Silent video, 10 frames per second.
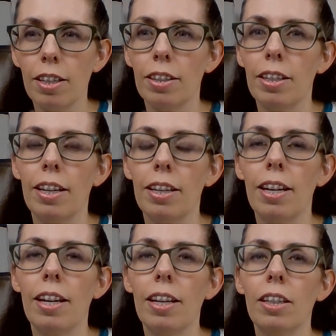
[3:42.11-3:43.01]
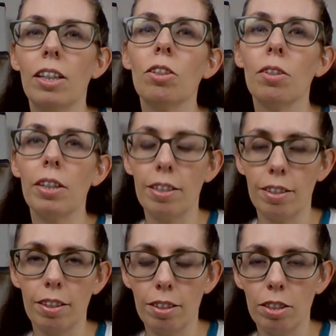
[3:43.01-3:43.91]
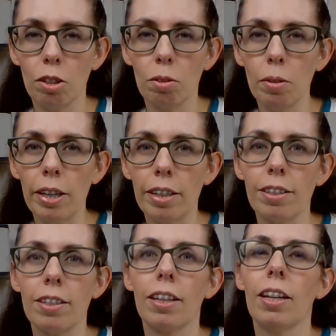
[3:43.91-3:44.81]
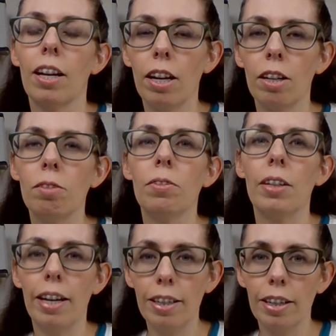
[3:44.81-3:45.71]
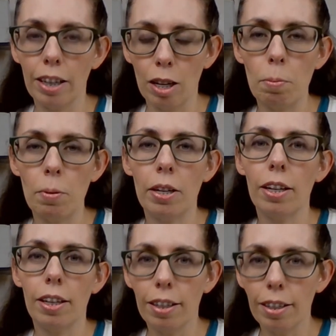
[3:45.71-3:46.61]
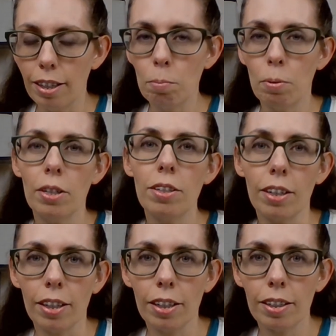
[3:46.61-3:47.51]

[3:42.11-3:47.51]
then it increases your risk of ending up in prison.